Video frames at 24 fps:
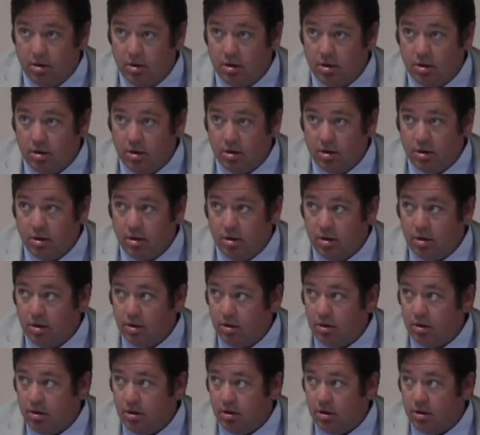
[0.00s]

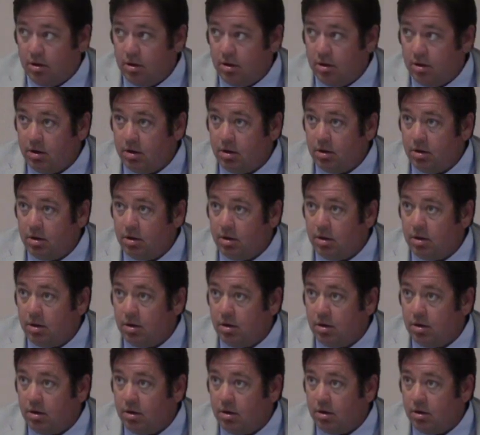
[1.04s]
were. the
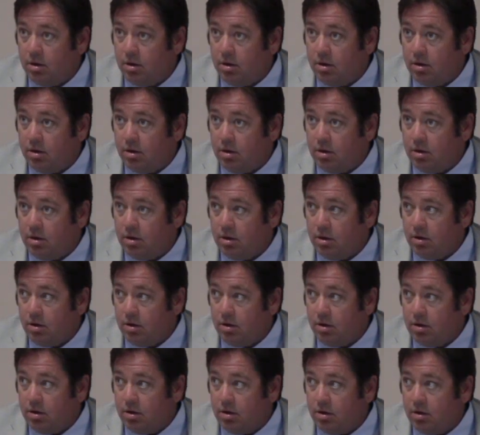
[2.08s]
parliamentarian.
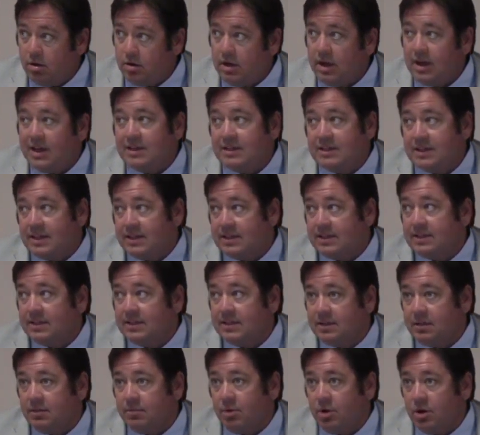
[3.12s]
he's the
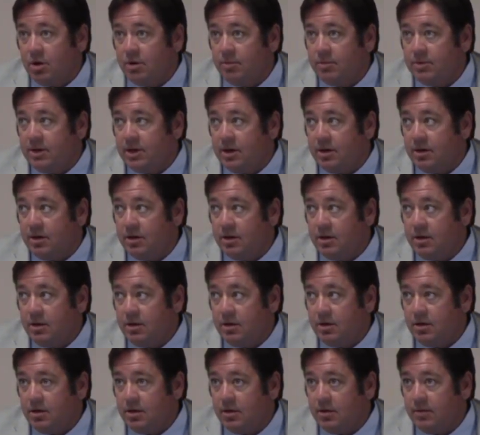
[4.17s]
assistant parliamentarian.
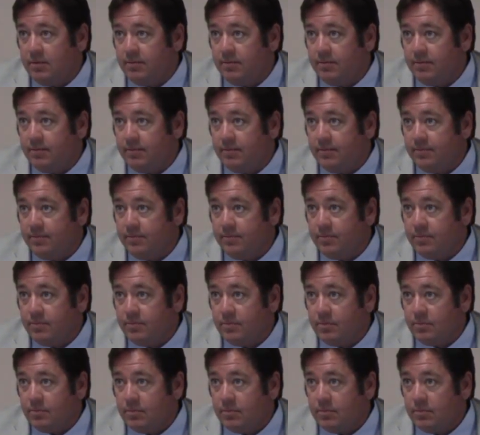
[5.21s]

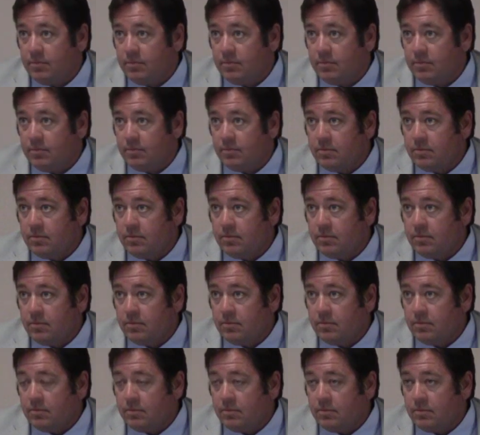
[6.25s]
Mr. Chair, uh,
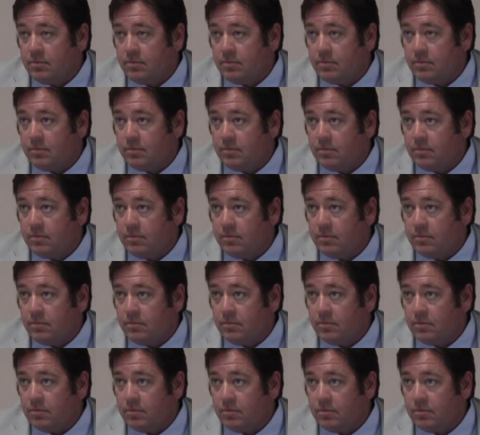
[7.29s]
parliamentarian is not in our
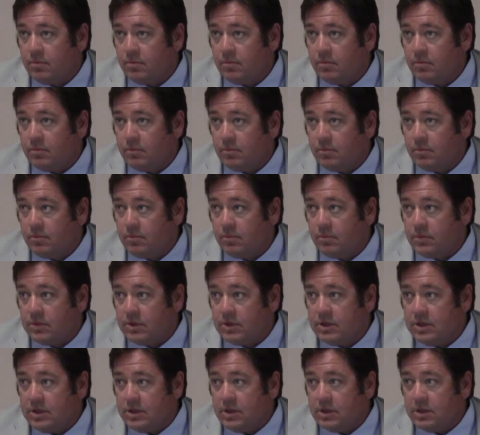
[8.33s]
bylaws.
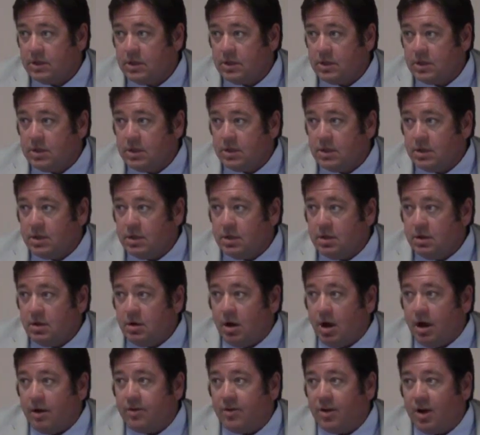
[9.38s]
No, oh, it's
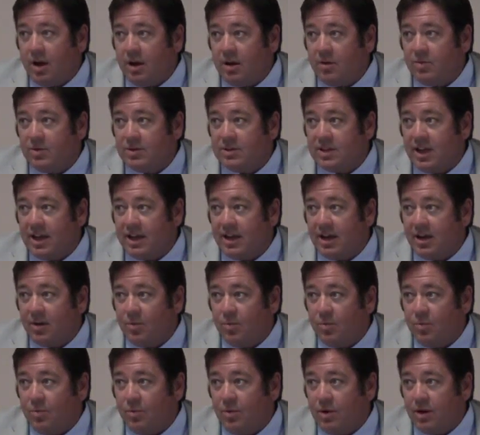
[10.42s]
not. I thought it was like a,
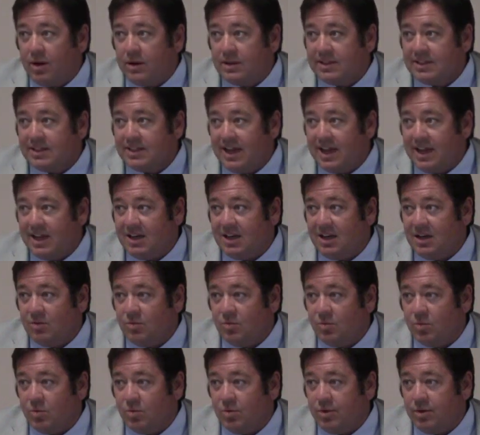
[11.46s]
a
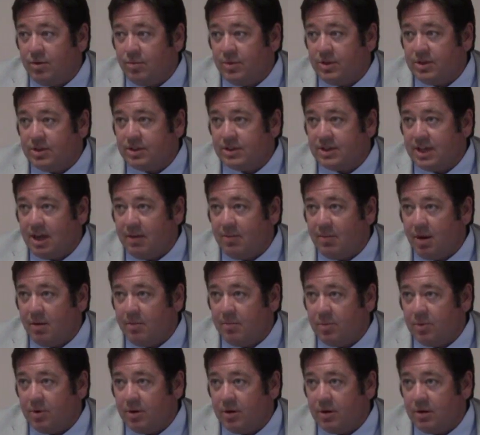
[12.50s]
standing rule that we just came up
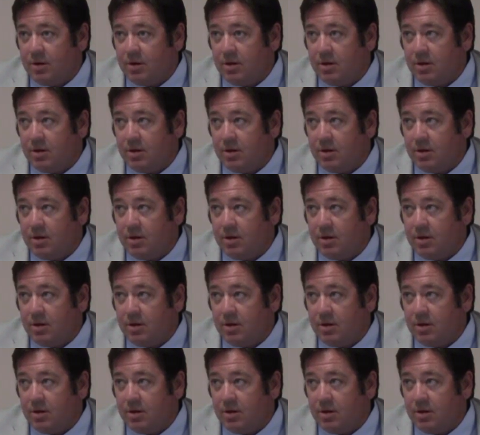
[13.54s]
with. No.